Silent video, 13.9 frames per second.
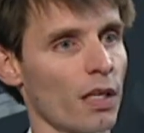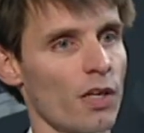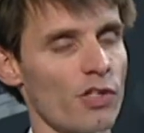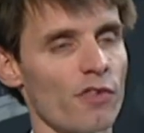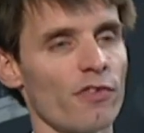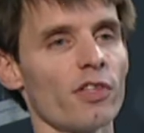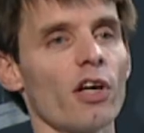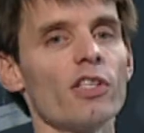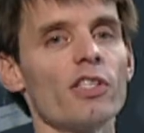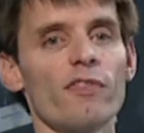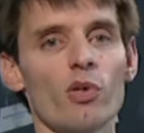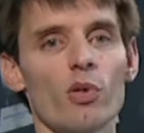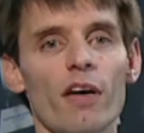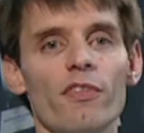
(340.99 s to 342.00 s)
So for those of
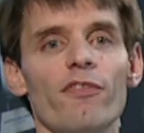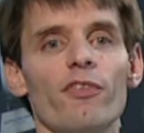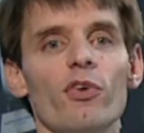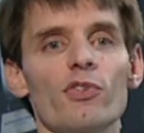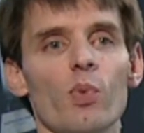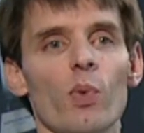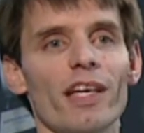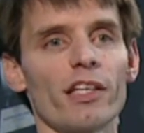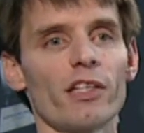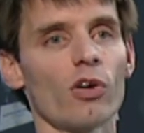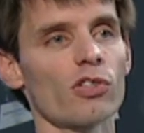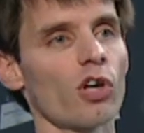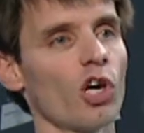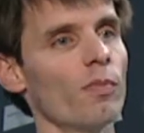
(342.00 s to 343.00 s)
you who have the first week in
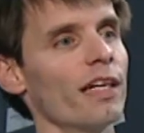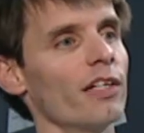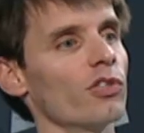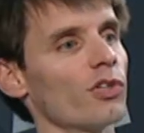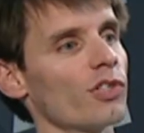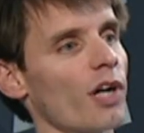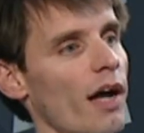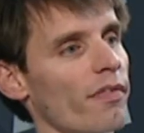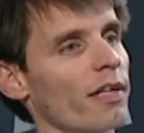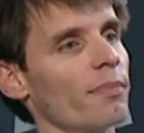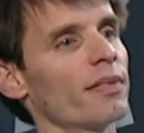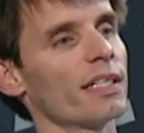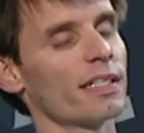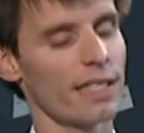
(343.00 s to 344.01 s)
October in your diary,
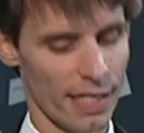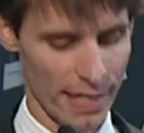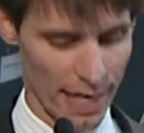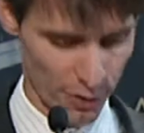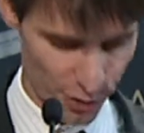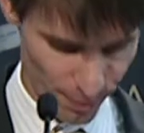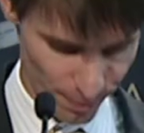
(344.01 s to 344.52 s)
please take it out.